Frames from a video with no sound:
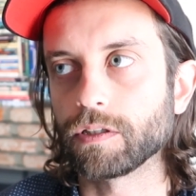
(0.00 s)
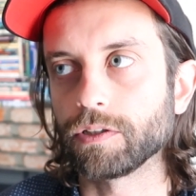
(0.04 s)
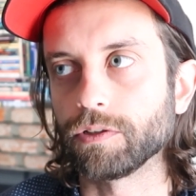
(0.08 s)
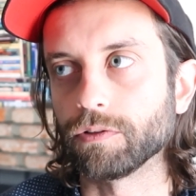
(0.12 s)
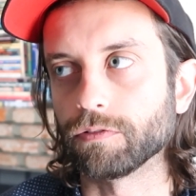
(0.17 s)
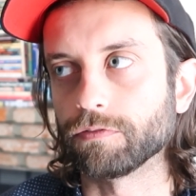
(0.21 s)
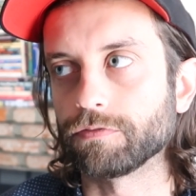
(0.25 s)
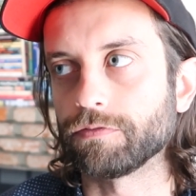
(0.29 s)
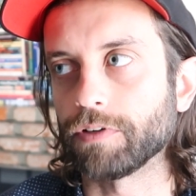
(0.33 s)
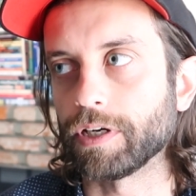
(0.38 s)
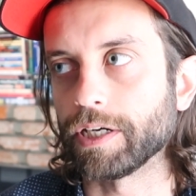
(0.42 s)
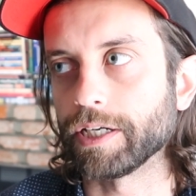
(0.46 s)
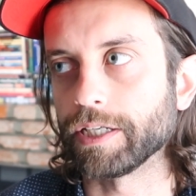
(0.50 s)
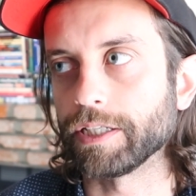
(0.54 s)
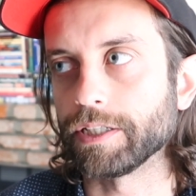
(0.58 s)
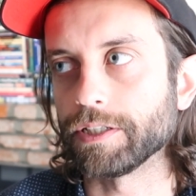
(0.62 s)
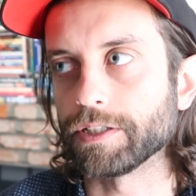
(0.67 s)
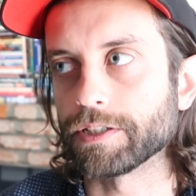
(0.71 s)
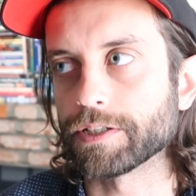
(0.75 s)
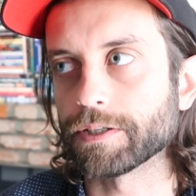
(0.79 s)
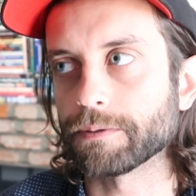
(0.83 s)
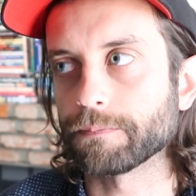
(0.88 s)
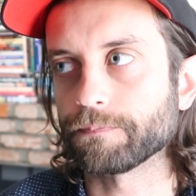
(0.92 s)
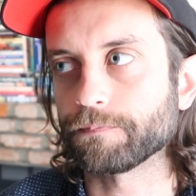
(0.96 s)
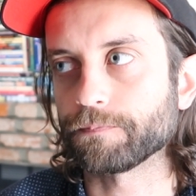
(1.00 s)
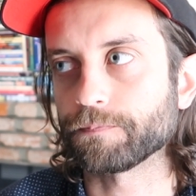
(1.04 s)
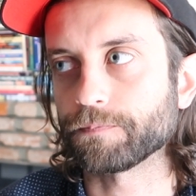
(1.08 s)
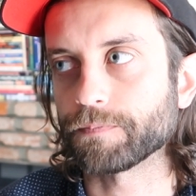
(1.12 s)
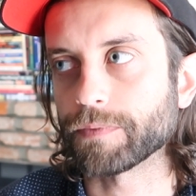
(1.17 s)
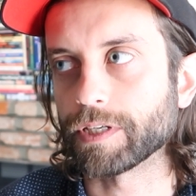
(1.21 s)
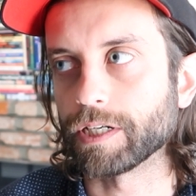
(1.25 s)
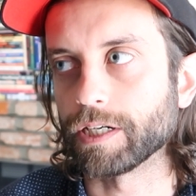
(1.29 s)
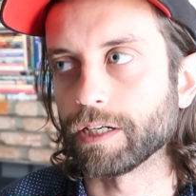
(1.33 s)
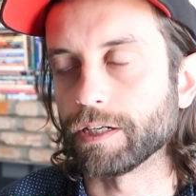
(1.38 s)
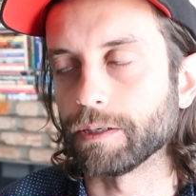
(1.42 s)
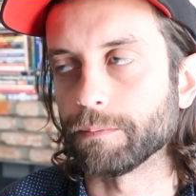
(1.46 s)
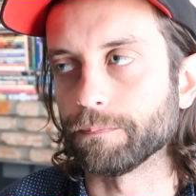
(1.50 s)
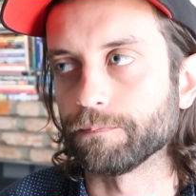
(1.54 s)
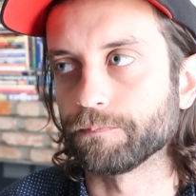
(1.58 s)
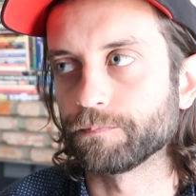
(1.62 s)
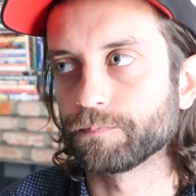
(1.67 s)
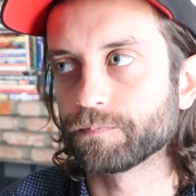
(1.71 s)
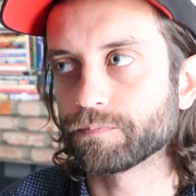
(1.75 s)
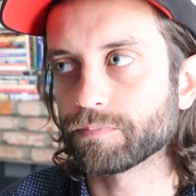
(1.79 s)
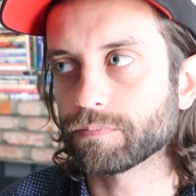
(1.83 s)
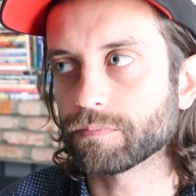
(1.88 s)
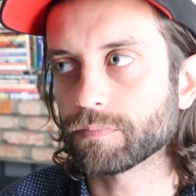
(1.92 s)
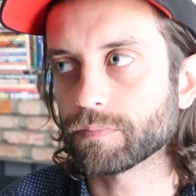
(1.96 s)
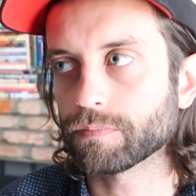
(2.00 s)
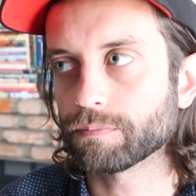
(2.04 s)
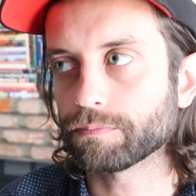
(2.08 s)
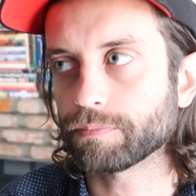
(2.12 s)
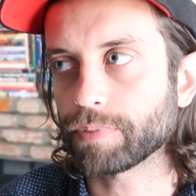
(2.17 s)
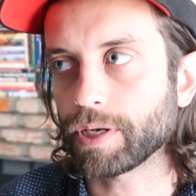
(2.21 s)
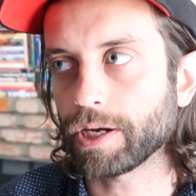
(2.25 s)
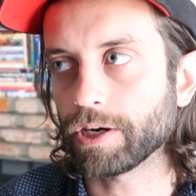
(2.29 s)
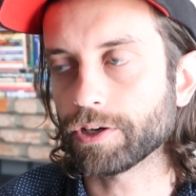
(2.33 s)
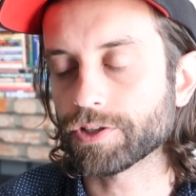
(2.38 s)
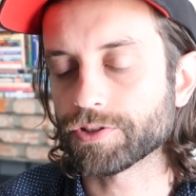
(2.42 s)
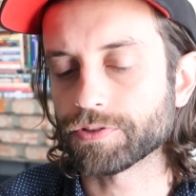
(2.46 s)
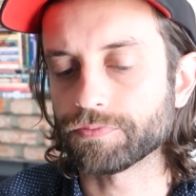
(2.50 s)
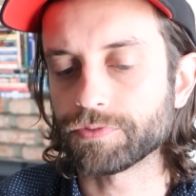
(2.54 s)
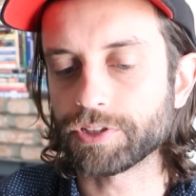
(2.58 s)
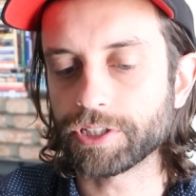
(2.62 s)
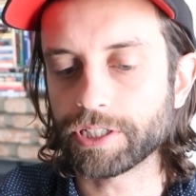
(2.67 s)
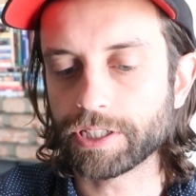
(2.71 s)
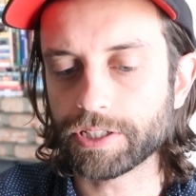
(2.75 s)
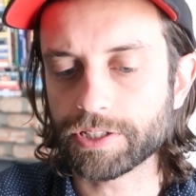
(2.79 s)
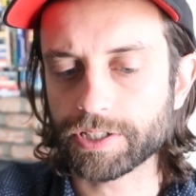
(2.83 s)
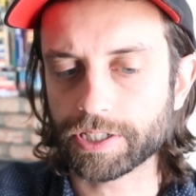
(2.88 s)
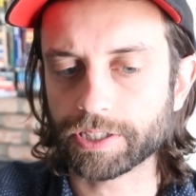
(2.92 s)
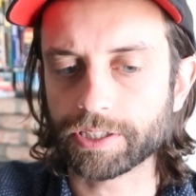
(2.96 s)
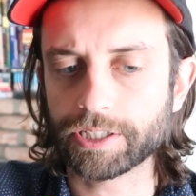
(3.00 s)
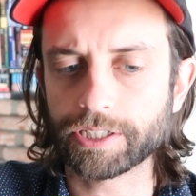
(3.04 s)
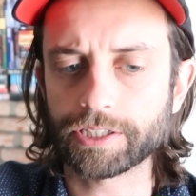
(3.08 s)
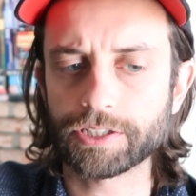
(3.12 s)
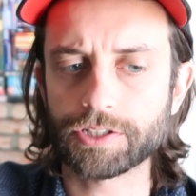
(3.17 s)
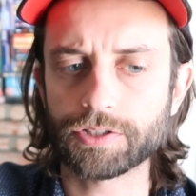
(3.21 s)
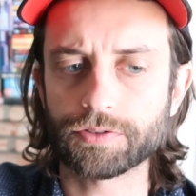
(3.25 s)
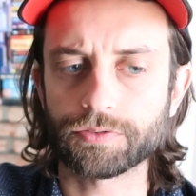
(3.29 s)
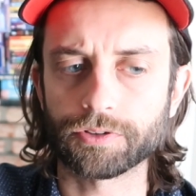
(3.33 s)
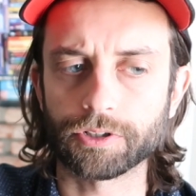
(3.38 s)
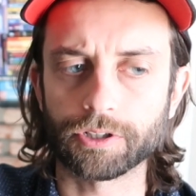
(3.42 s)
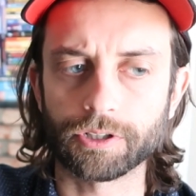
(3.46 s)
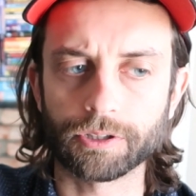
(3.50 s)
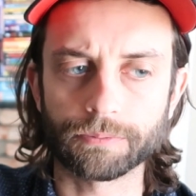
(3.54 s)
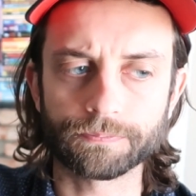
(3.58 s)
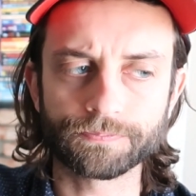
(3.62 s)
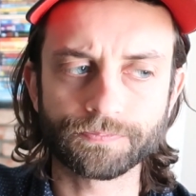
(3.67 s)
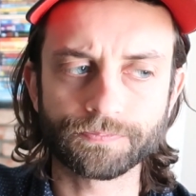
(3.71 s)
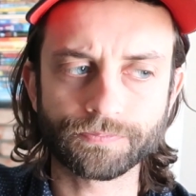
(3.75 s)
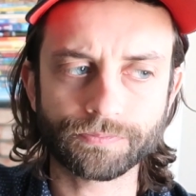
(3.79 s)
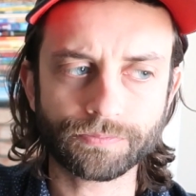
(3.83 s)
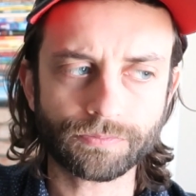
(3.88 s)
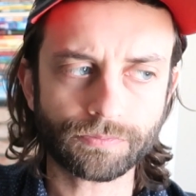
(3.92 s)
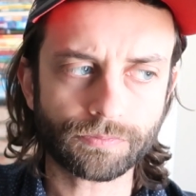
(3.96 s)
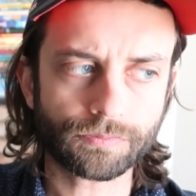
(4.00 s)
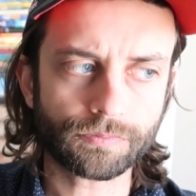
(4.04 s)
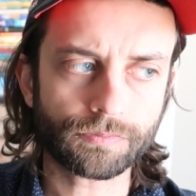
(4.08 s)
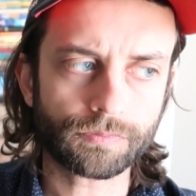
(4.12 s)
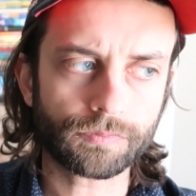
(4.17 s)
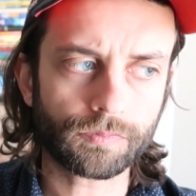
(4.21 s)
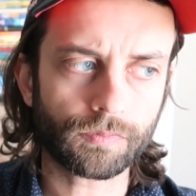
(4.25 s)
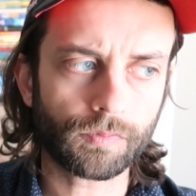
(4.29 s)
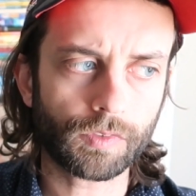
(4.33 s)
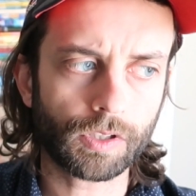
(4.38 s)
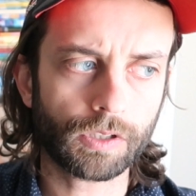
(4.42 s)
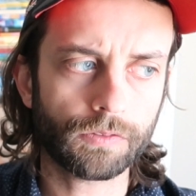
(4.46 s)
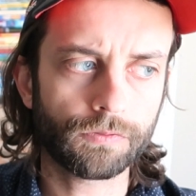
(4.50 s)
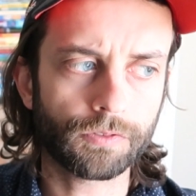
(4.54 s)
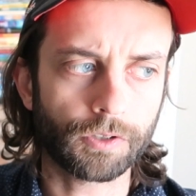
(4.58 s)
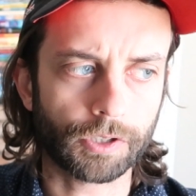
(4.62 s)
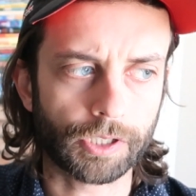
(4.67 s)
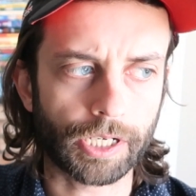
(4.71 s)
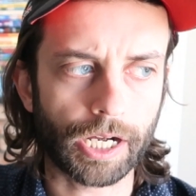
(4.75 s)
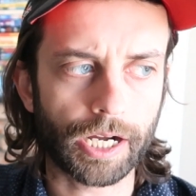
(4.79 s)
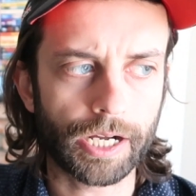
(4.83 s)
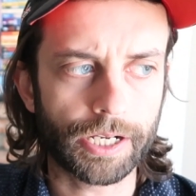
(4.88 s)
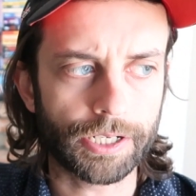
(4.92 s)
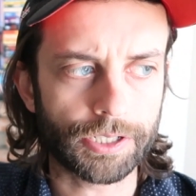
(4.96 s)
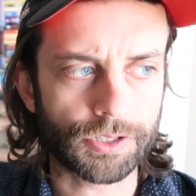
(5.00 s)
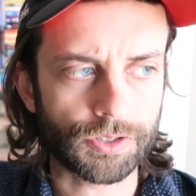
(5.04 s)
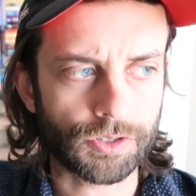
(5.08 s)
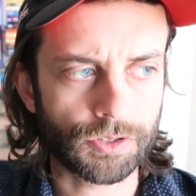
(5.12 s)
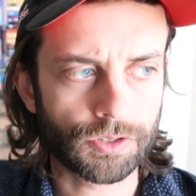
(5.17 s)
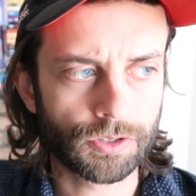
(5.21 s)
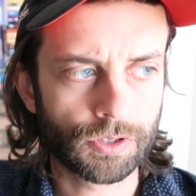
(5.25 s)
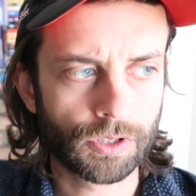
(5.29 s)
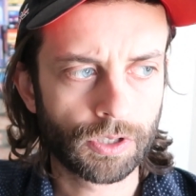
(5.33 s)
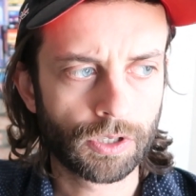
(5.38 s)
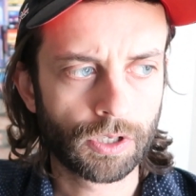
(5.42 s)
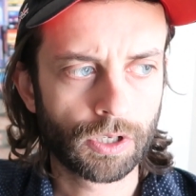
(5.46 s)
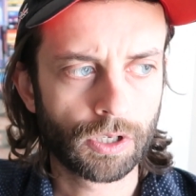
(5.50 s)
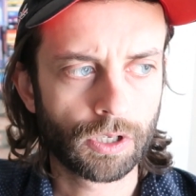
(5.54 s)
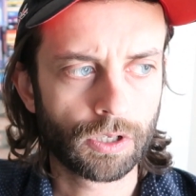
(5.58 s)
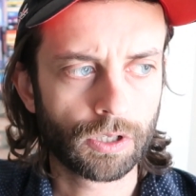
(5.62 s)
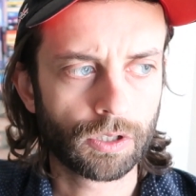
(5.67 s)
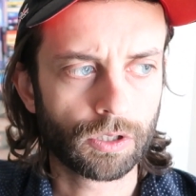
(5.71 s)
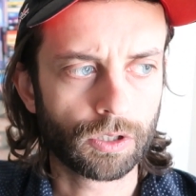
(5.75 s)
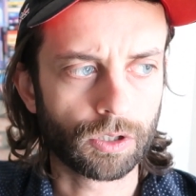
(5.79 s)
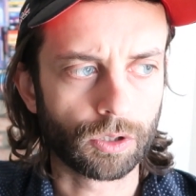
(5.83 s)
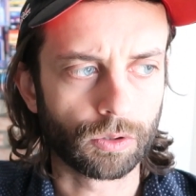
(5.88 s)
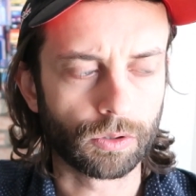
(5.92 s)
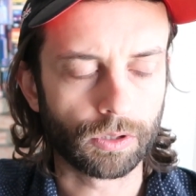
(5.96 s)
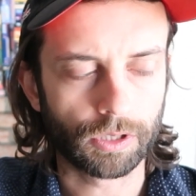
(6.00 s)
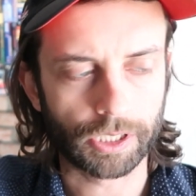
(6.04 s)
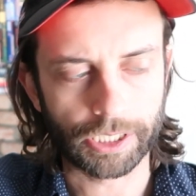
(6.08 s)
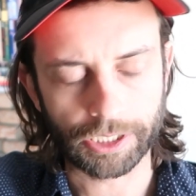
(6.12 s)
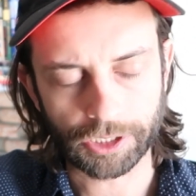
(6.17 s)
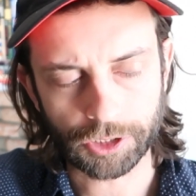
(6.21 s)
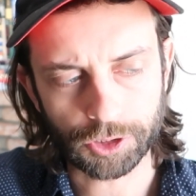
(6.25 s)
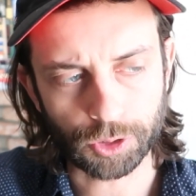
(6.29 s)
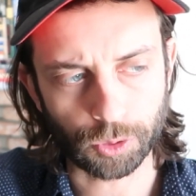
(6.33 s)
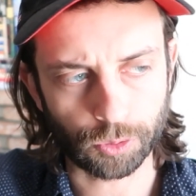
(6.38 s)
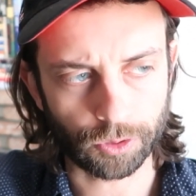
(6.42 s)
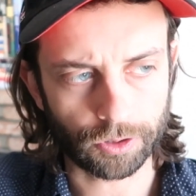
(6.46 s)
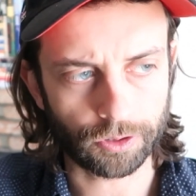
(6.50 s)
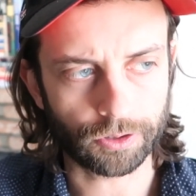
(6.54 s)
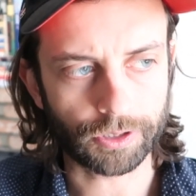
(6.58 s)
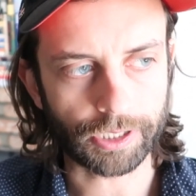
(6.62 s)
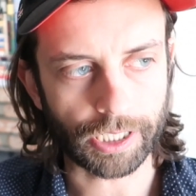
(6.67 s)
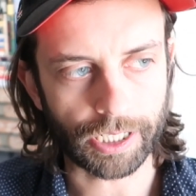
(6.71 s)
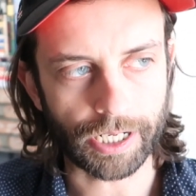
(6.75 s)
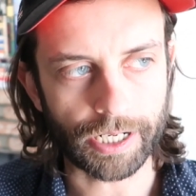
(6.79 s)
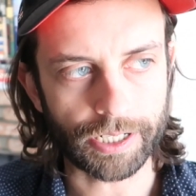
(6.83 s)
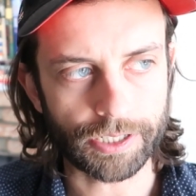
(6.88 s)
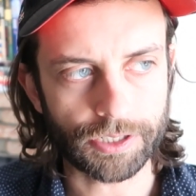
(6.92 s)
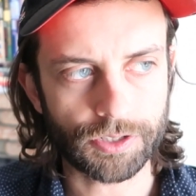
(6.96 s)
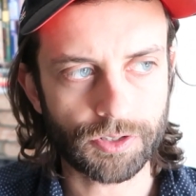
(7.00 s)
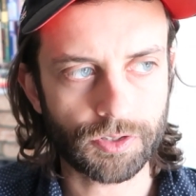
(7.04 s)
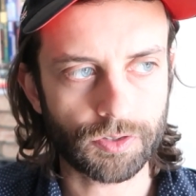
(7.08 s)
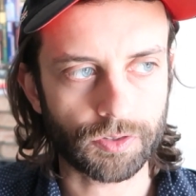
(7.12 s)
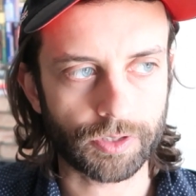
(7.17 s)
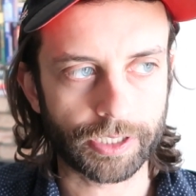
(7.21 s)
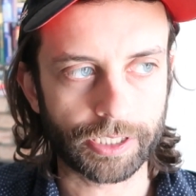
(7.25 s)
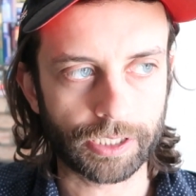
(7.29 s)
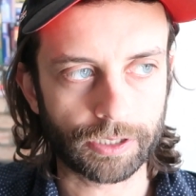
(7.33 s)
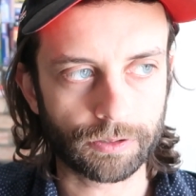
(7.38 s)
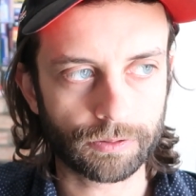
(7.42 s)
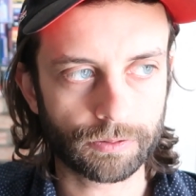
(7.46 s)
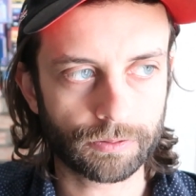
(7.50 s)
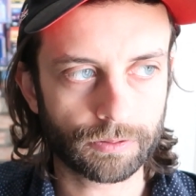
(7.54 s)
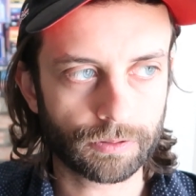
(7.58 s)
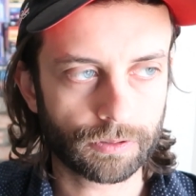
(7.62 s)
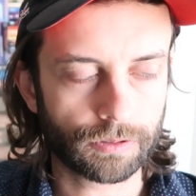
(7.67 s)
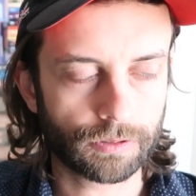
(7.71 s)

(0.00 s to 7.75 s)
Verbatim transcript: You'll find um, pairs of jeans. I think it's for for guys who like shorter guys. Like